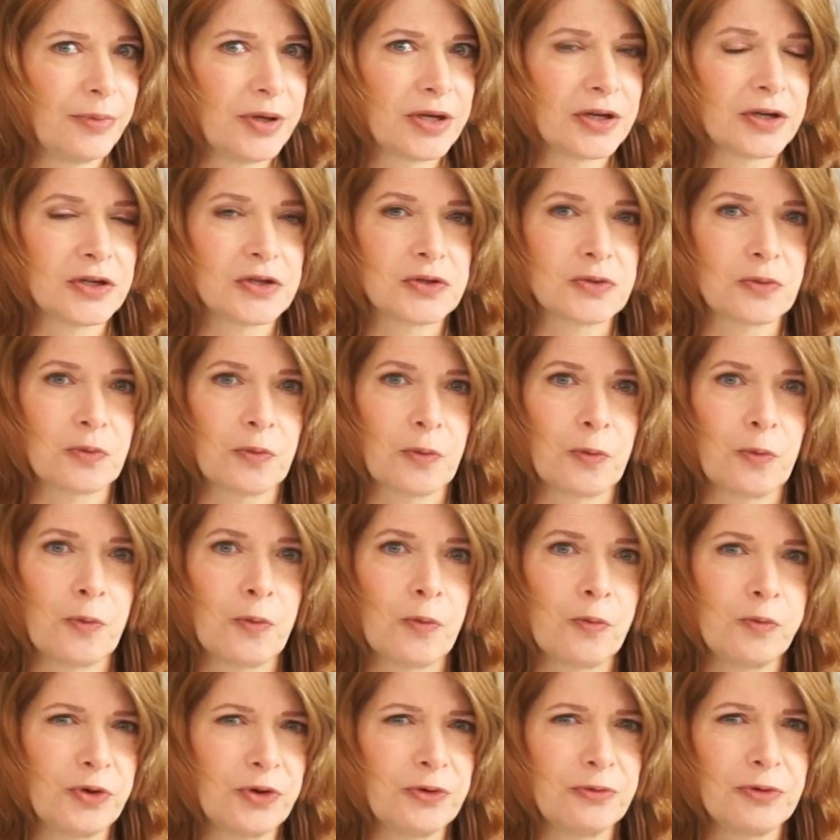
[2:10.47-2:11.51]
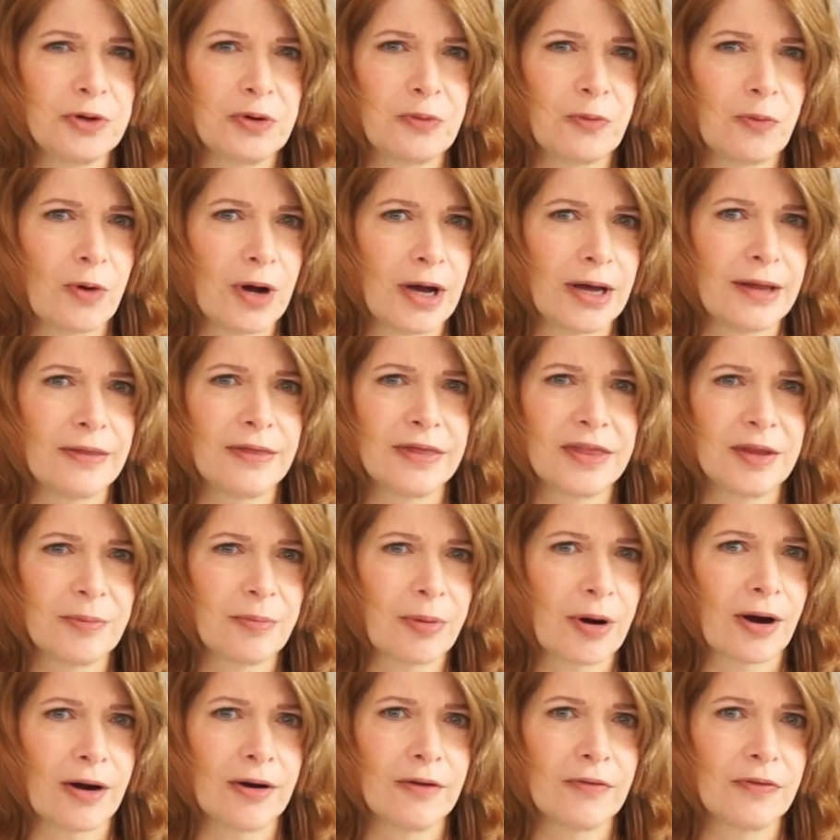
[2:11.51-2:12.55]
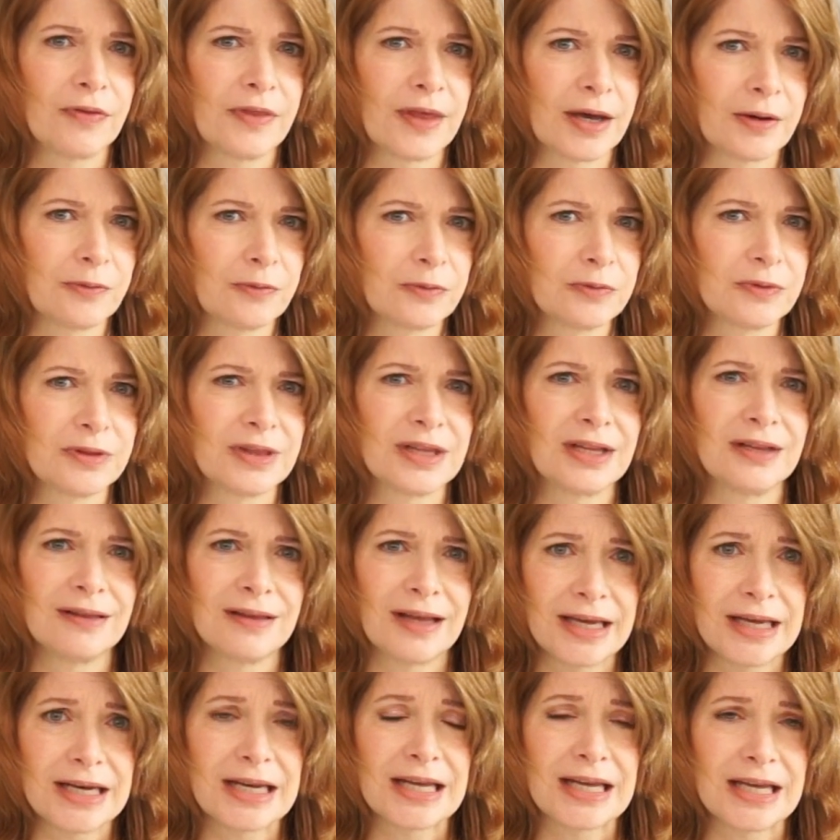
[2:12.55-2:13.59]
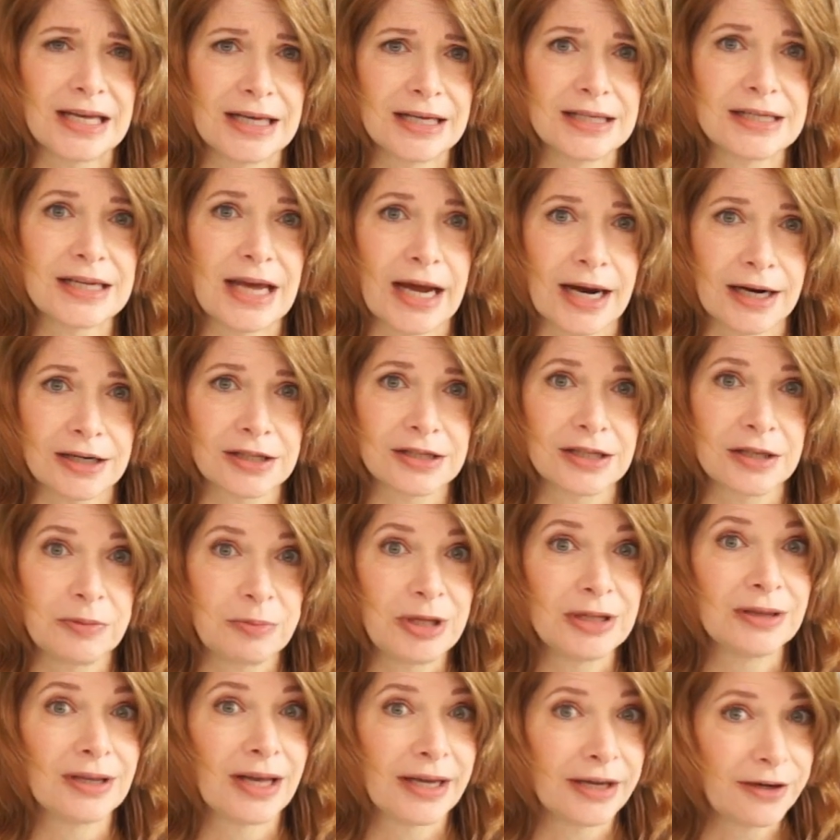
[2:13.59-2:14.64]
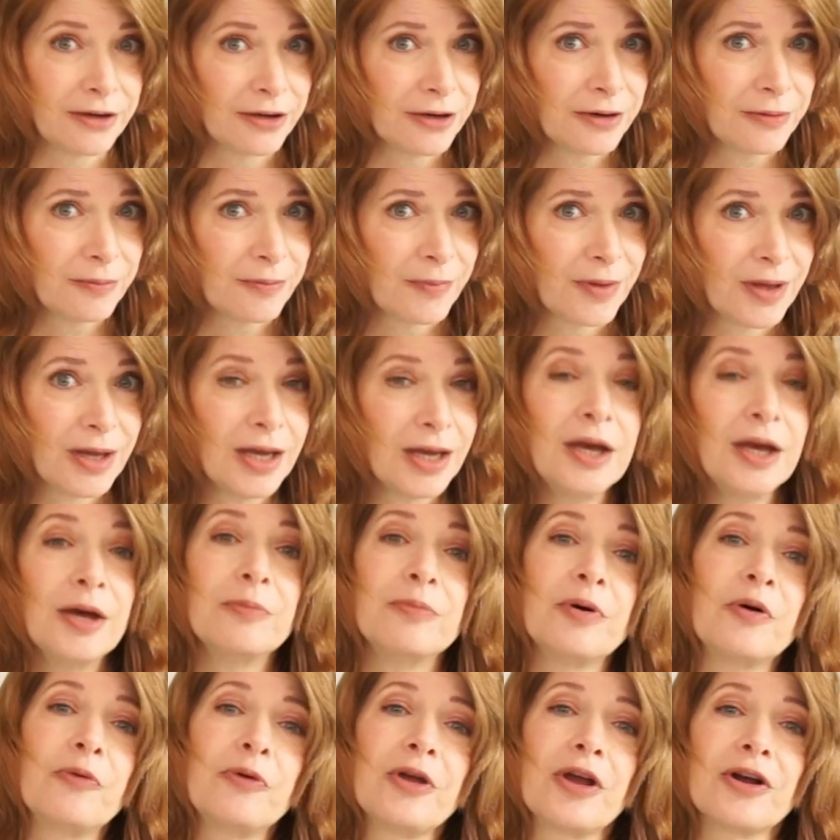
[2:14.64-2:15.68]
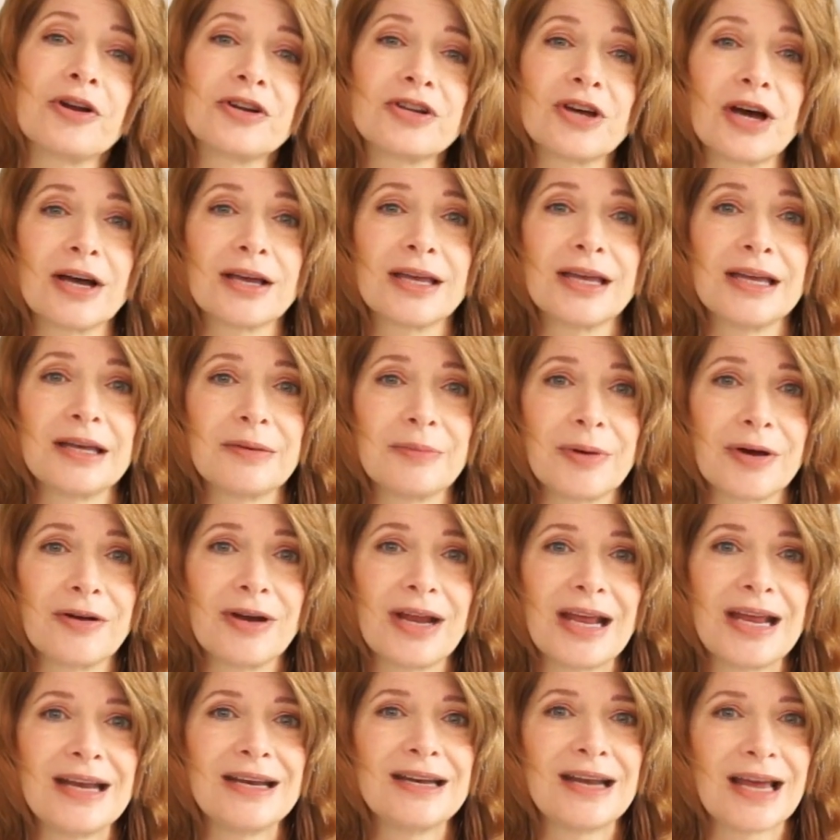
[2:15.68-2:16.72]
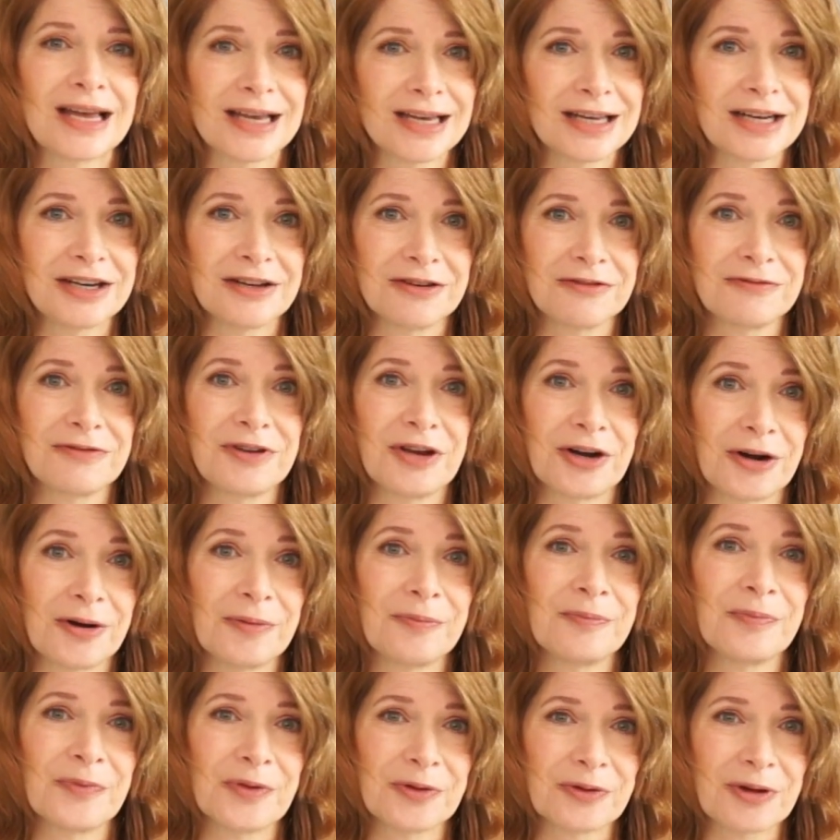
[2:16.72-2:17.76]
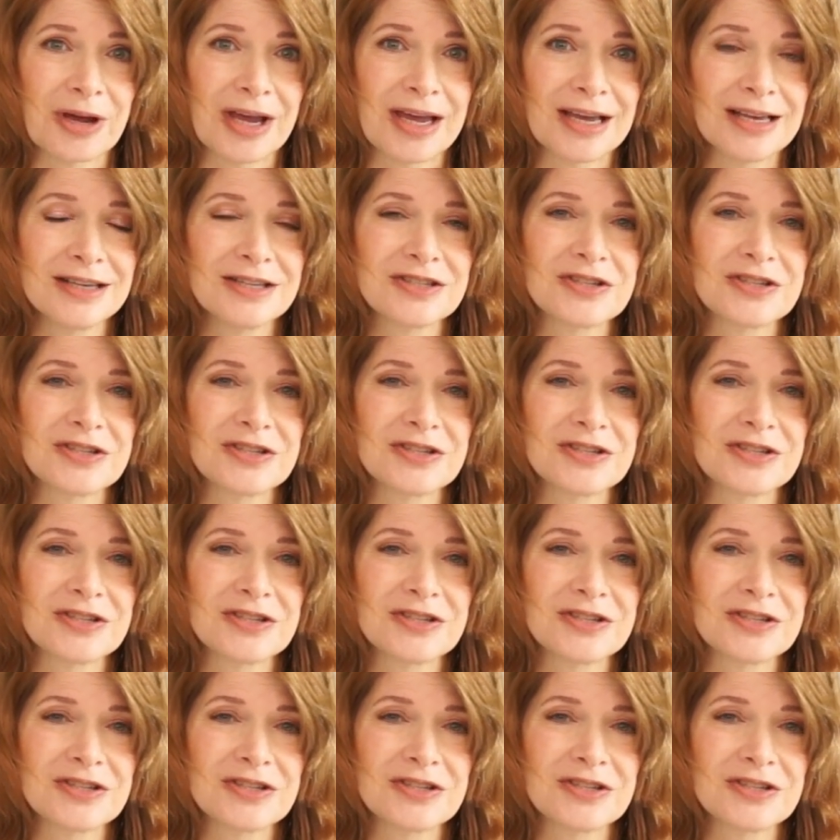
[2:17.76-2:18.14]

Because you would want the part that the light hit to actually be lighter, but we are talking about a negative here, okay?